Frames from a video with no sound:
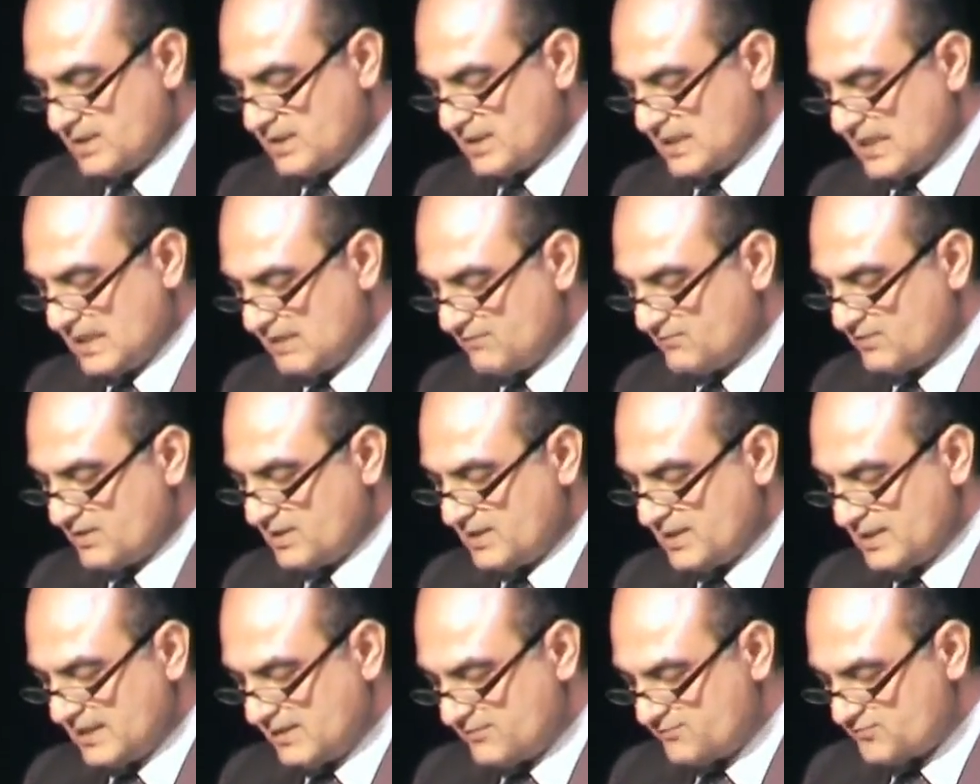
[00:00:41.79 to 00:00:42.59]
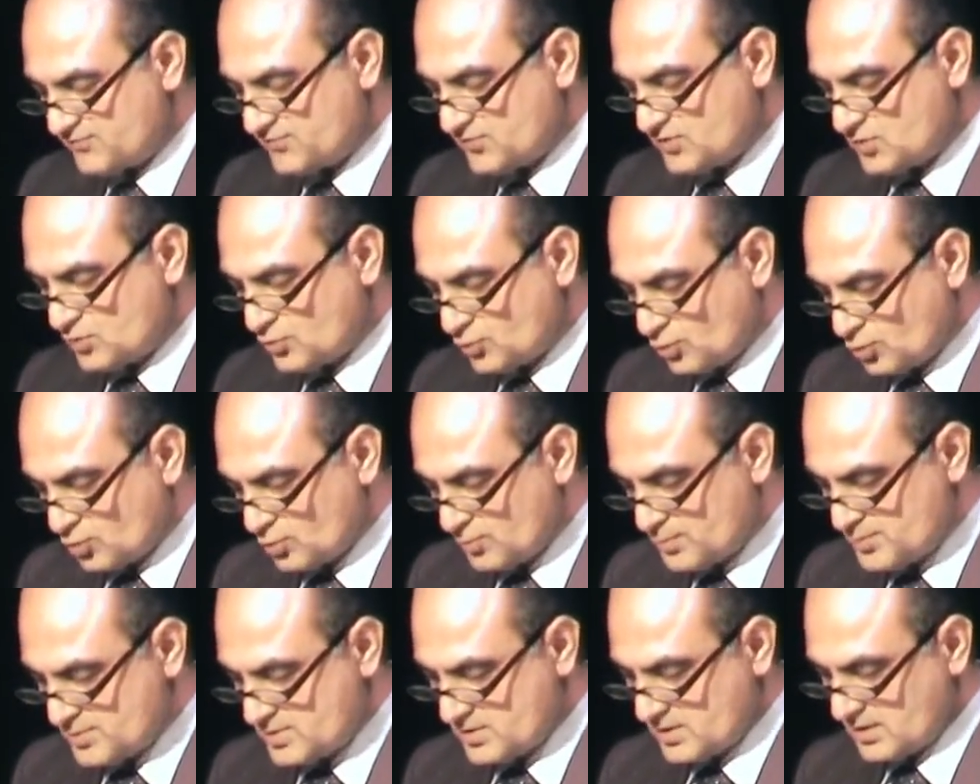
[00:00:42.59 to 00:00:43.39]
and even left
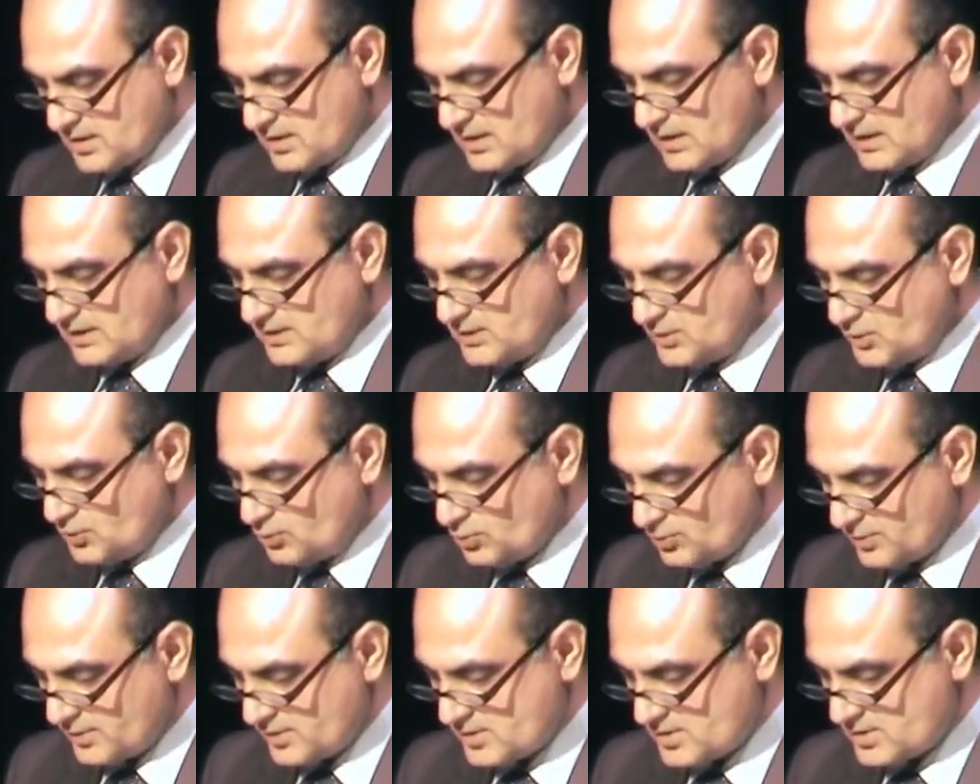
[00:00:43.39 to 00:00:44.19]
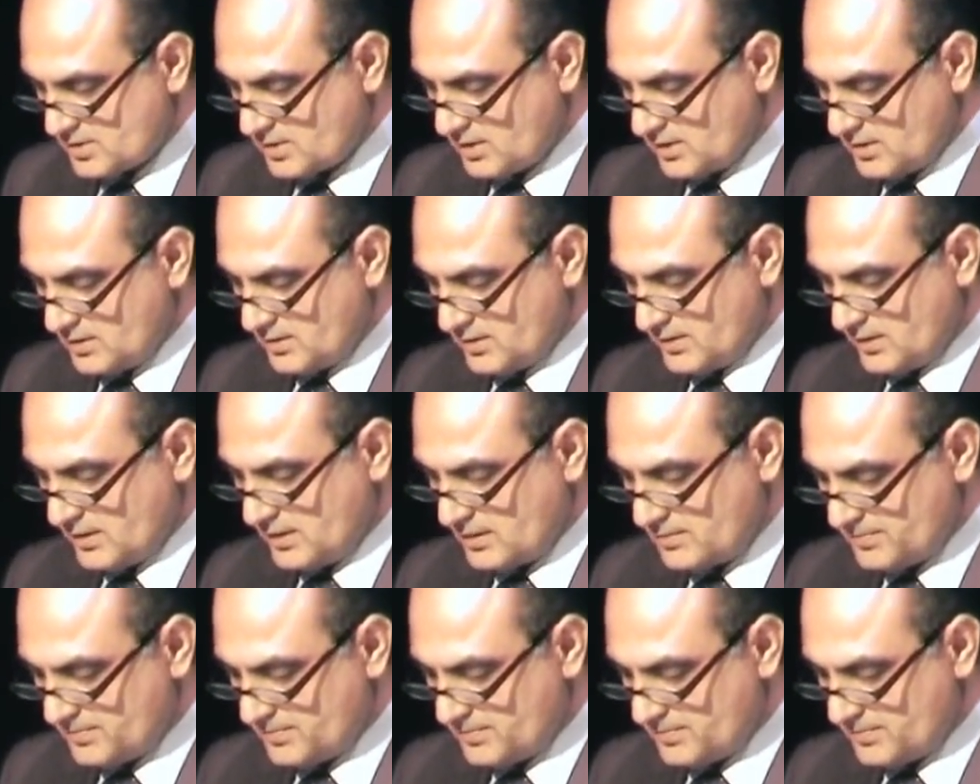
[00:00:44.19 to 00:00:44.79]
groups in the US and